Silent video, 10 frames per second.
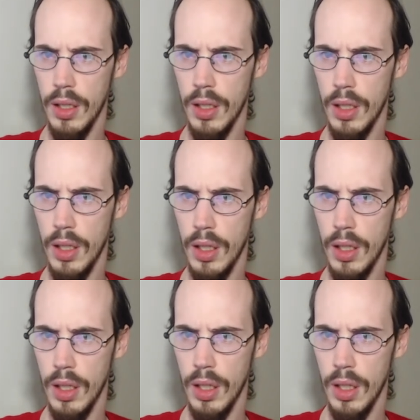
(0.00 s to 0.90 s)

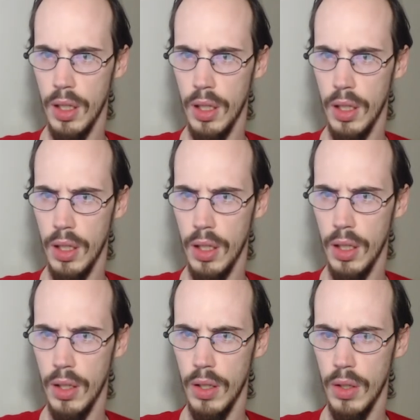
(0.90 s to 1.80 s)

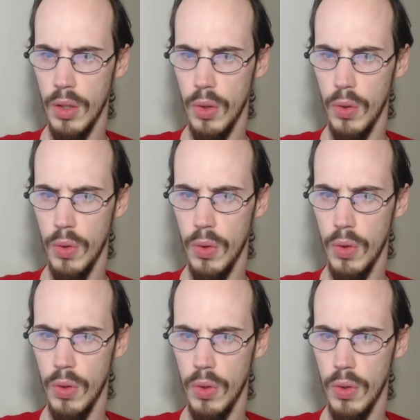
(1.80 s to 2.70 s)

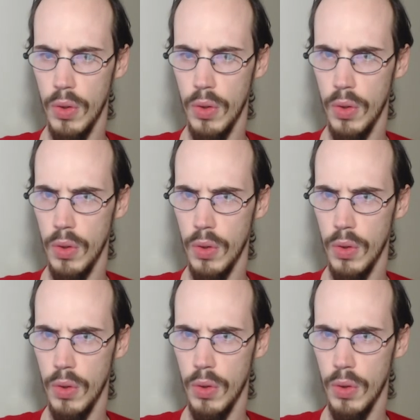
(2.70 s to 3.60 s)

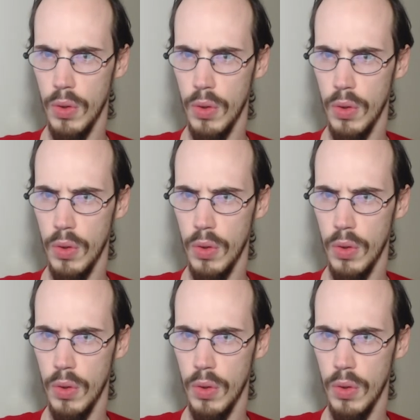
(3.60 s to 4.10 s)
(silence)